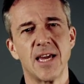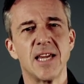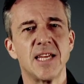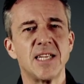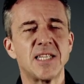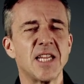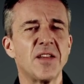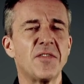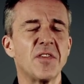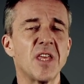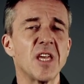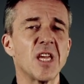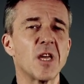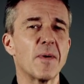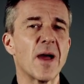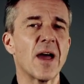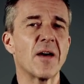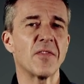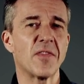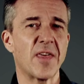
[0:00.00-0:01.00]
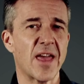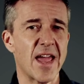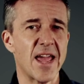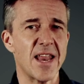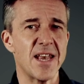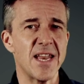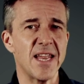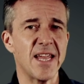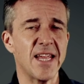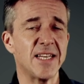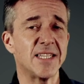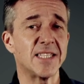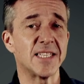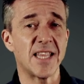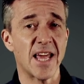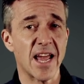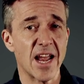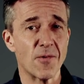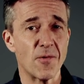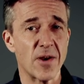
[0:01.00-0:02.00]
You see, if you think about their needs,
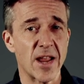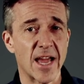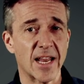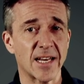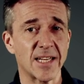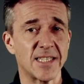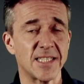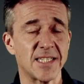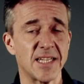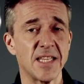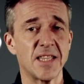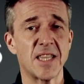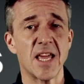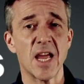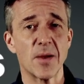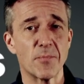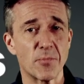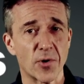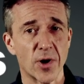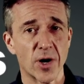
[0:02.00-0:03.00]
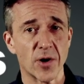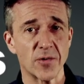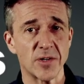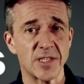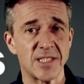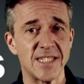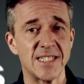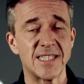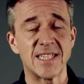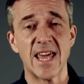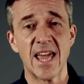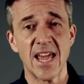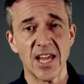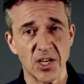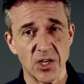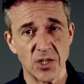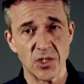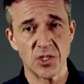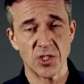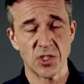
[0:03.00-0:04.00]
their reality, their priorities, their
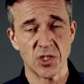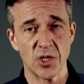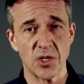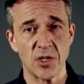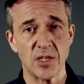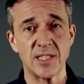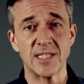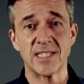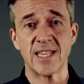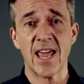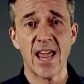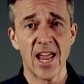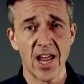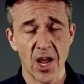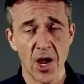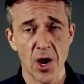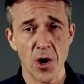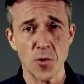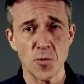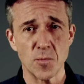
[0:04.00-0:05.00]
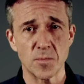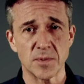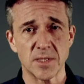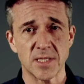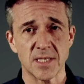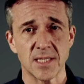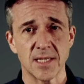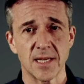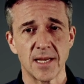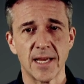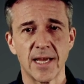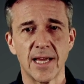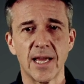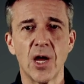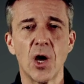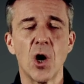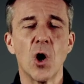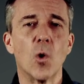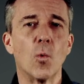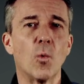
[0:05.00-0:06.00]
concerns, their hopes,
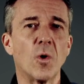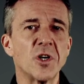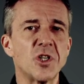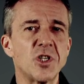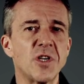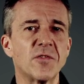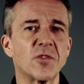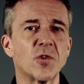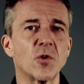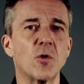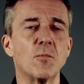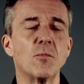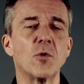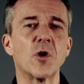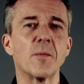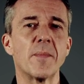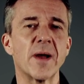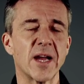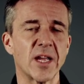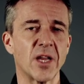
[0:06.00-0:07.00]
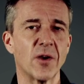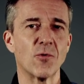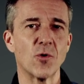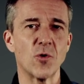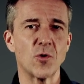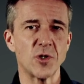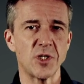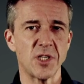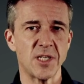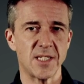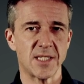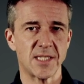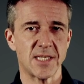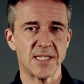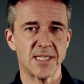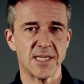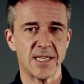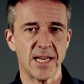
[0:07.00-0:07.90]
once you've thought more about your audience's